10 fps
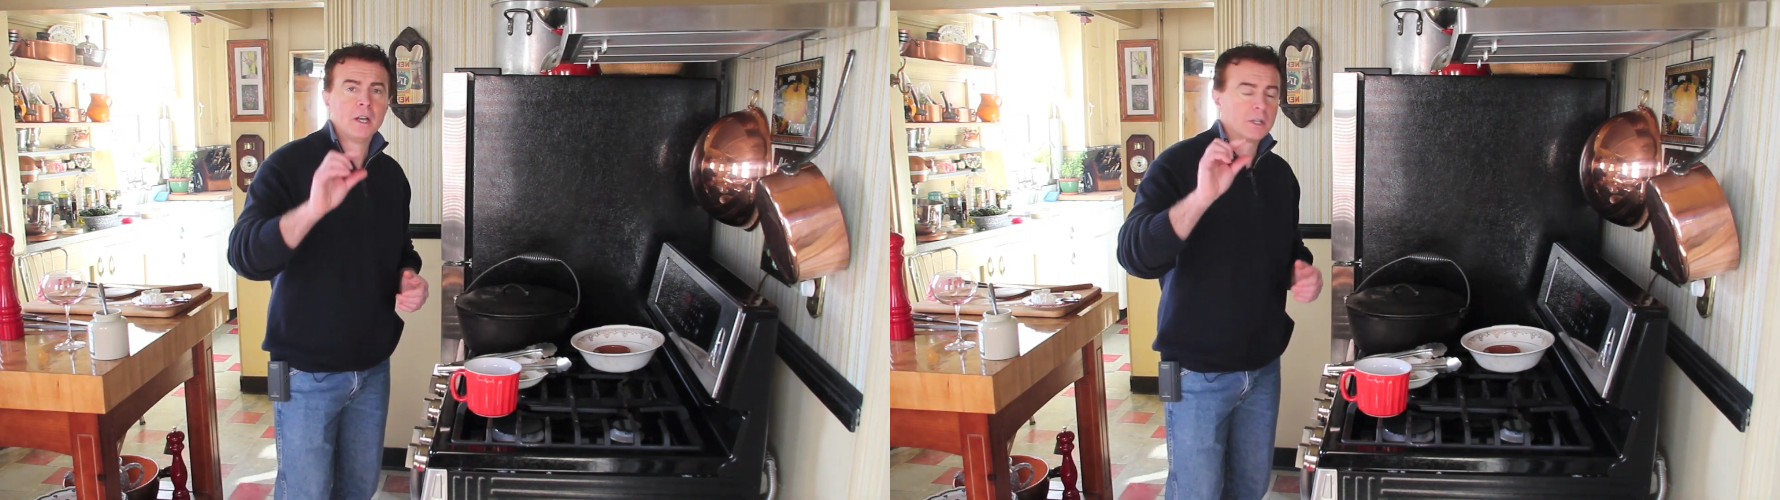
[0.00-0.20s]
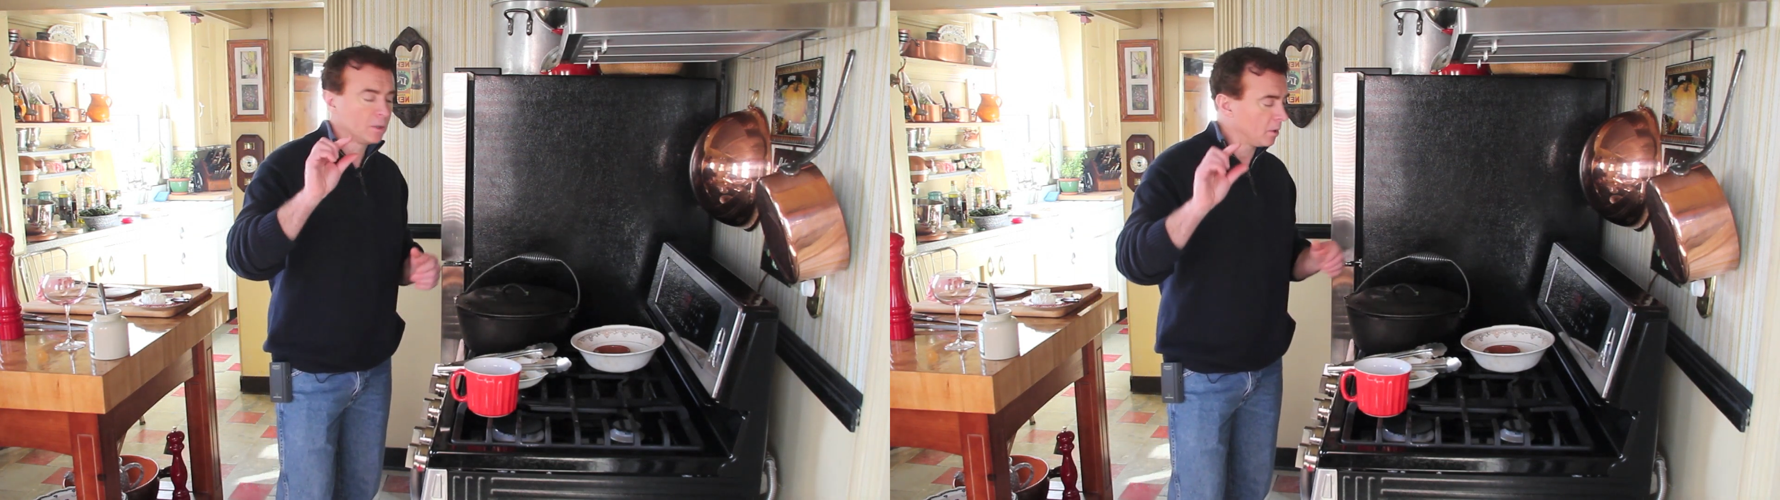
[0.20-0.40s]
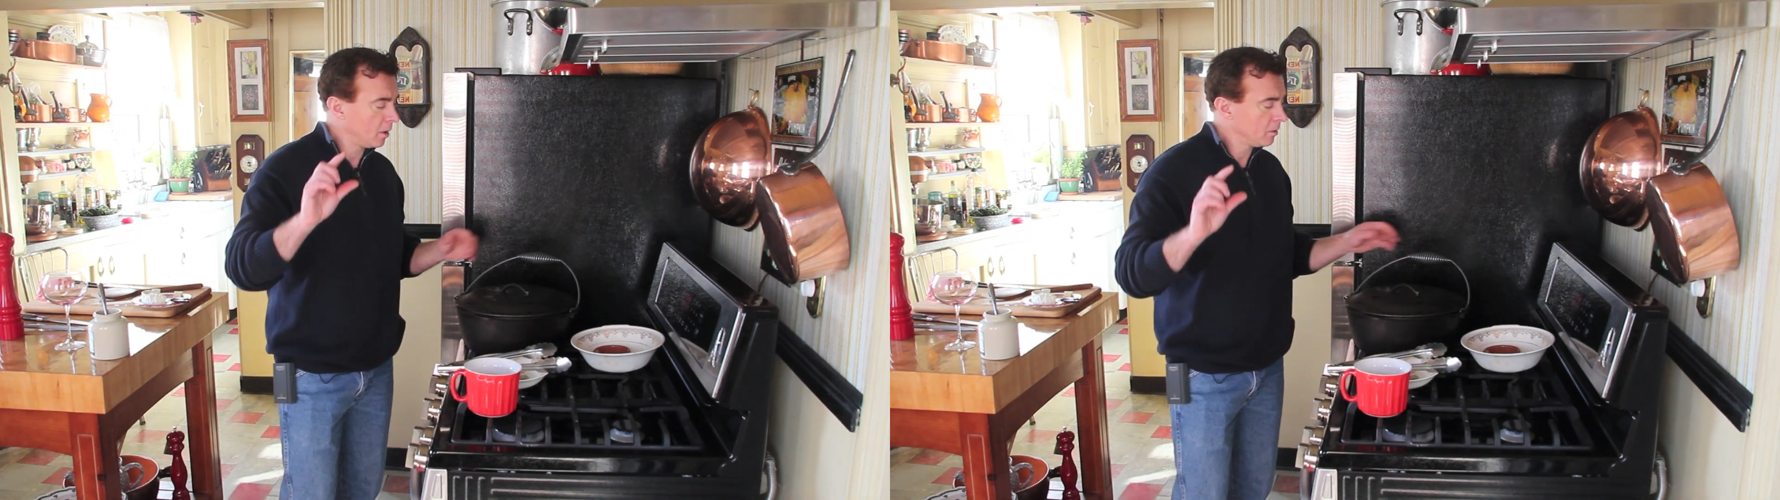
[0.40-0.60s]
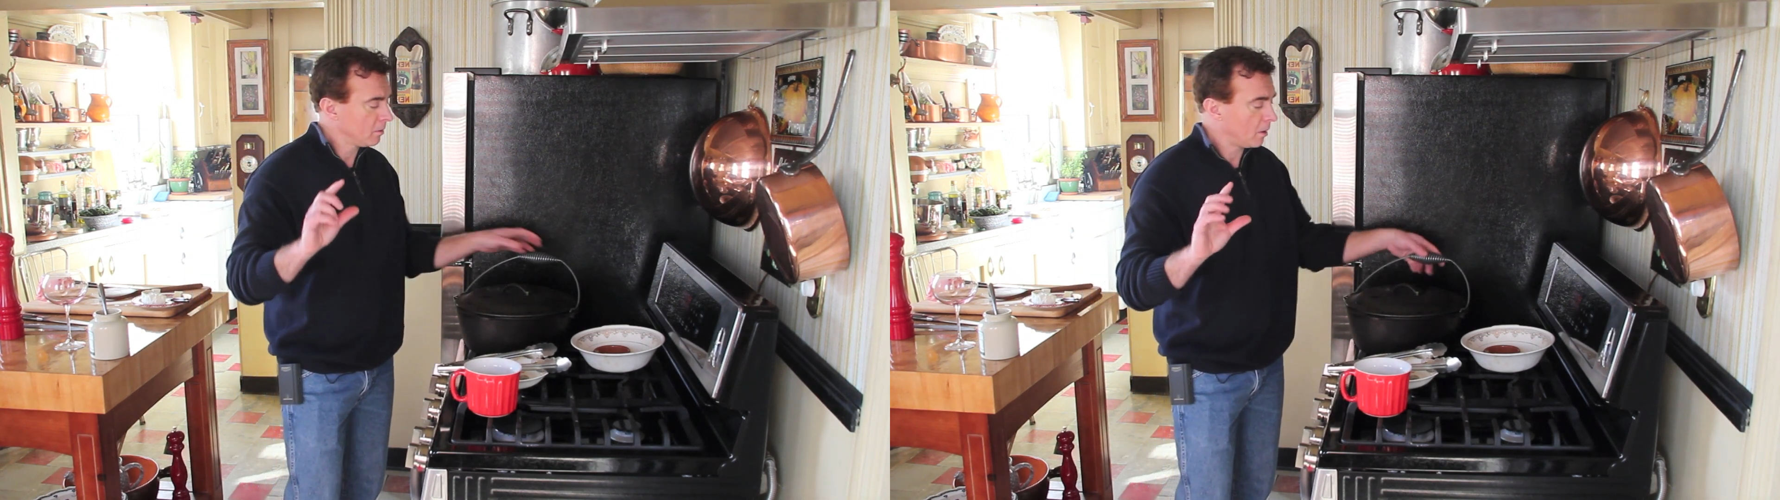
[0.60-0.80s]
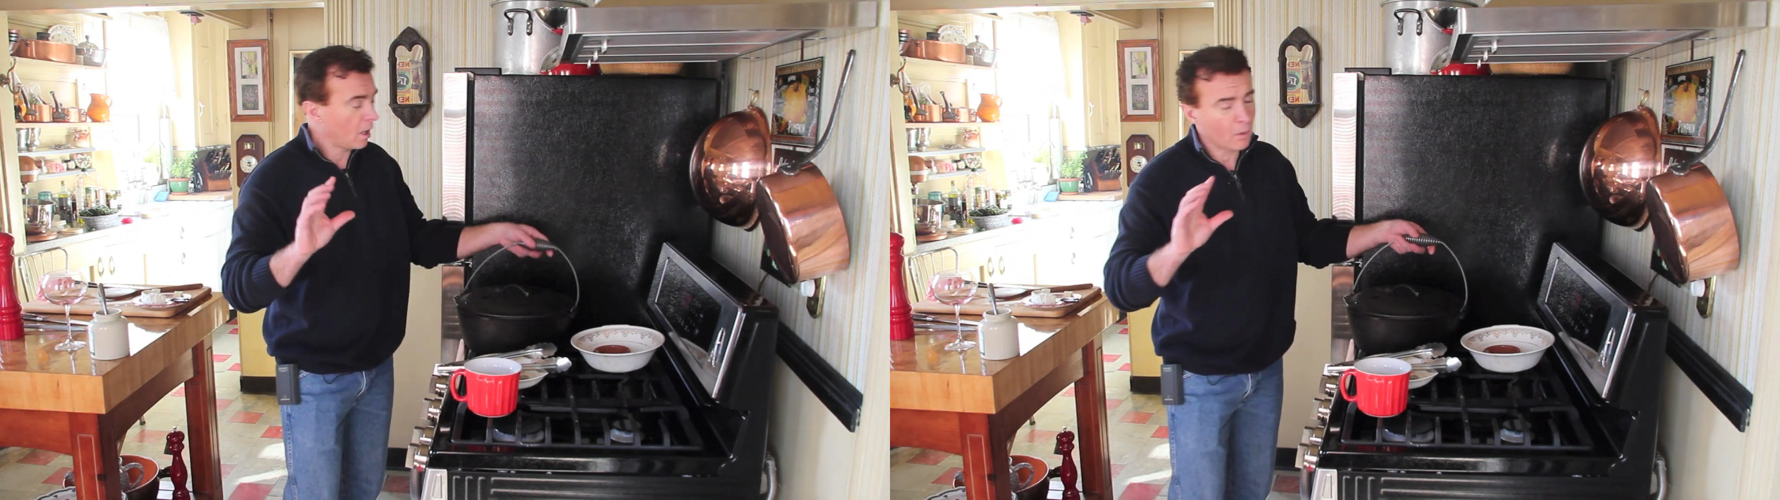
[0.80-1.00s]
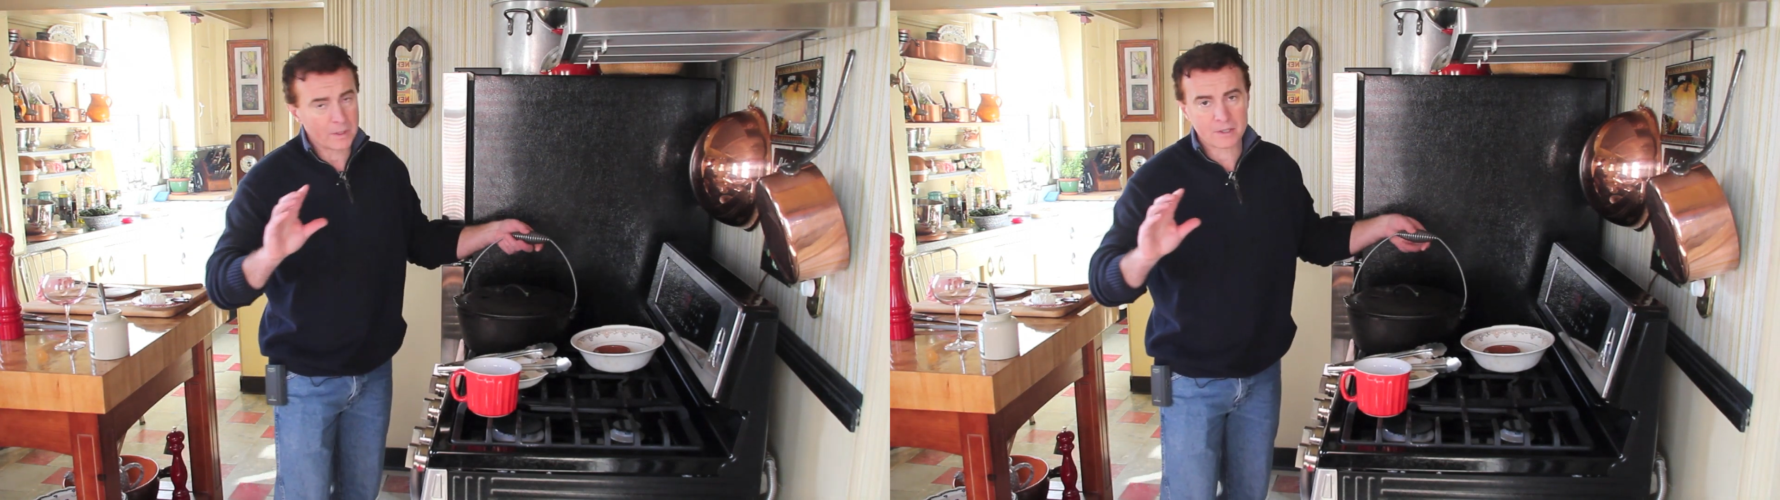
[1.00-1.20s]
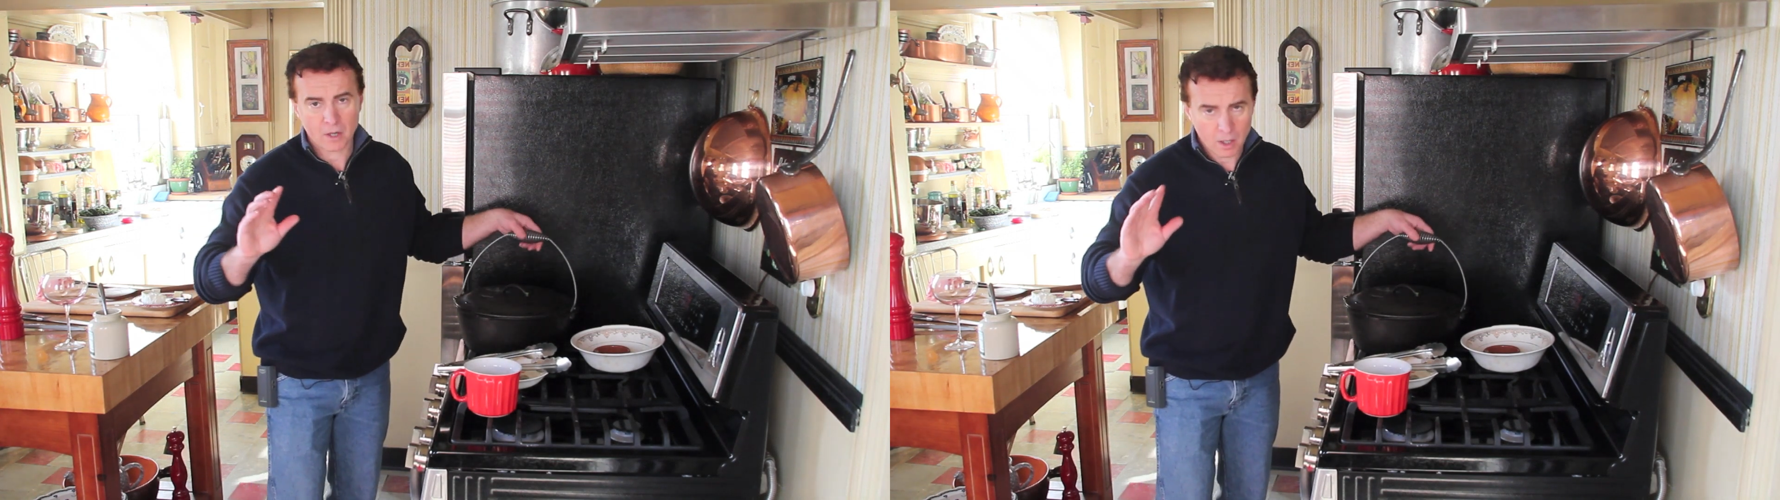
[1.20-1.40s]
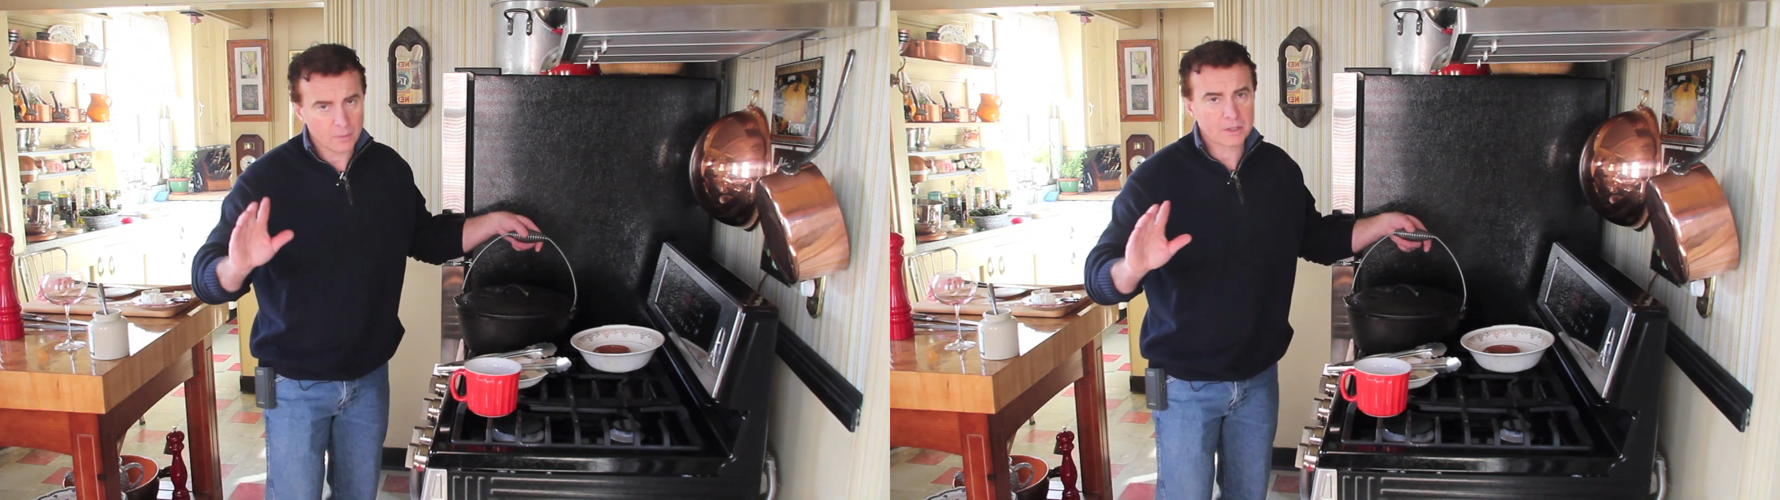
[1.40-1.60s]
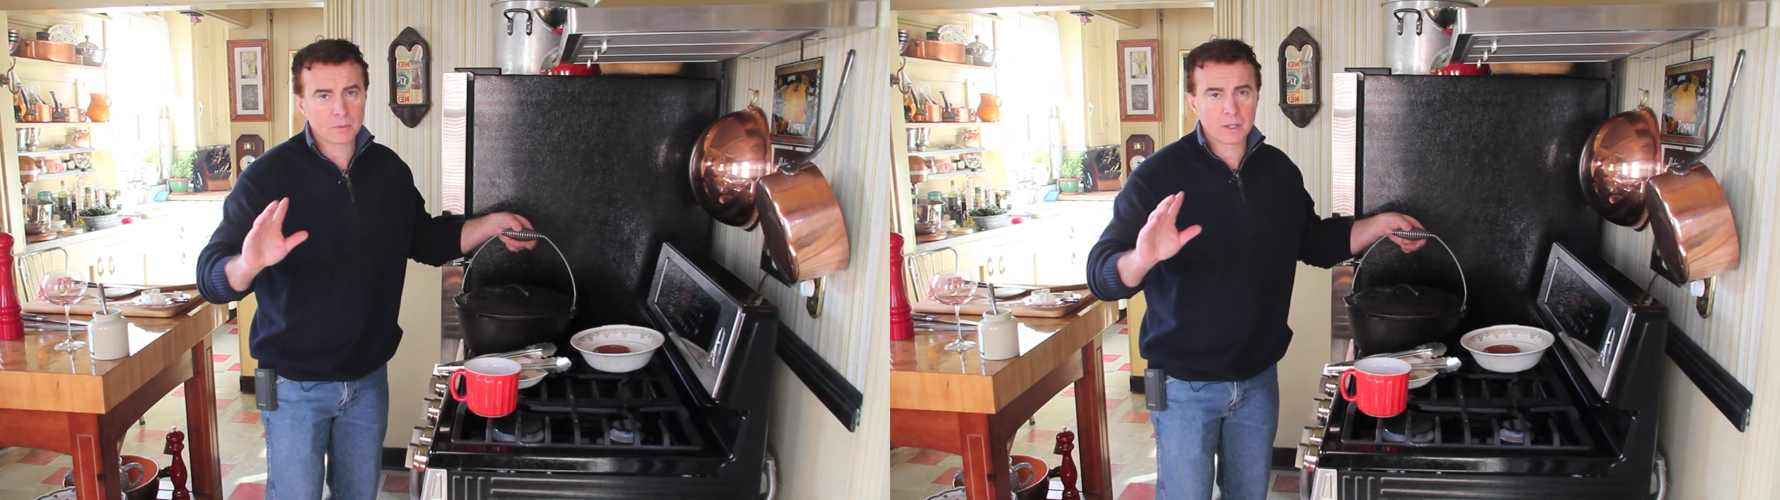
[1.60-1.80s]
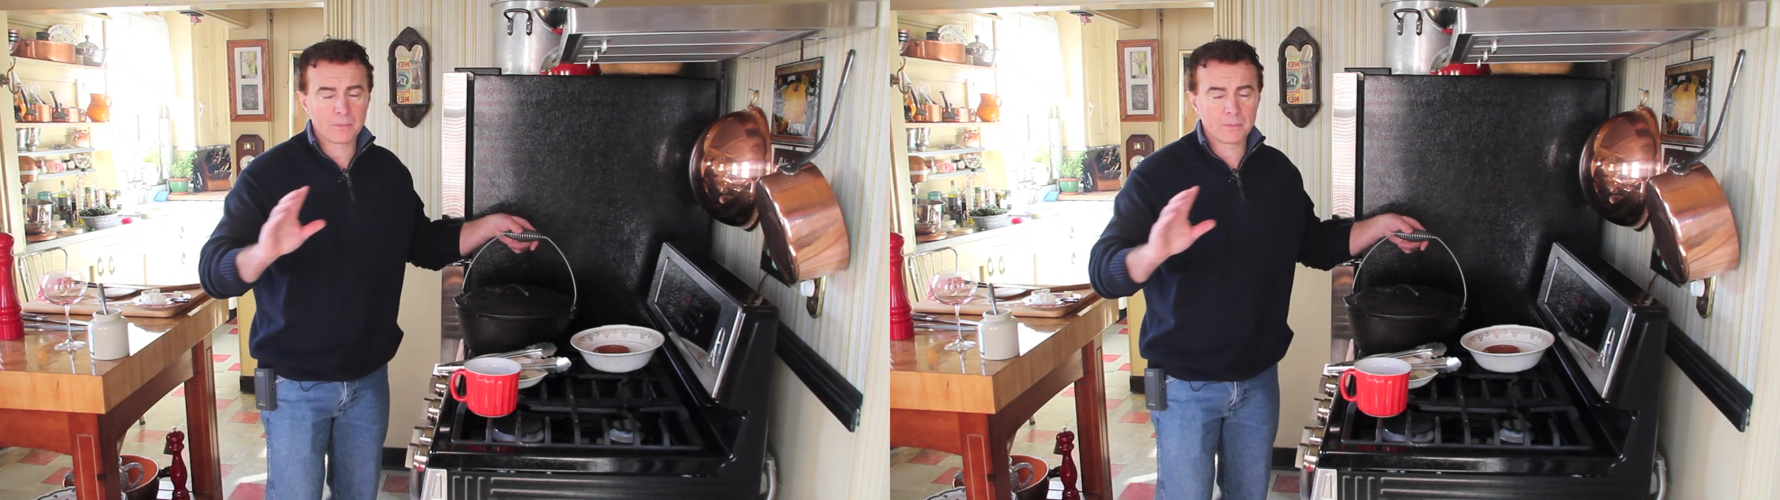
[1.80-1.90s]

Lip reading: You always want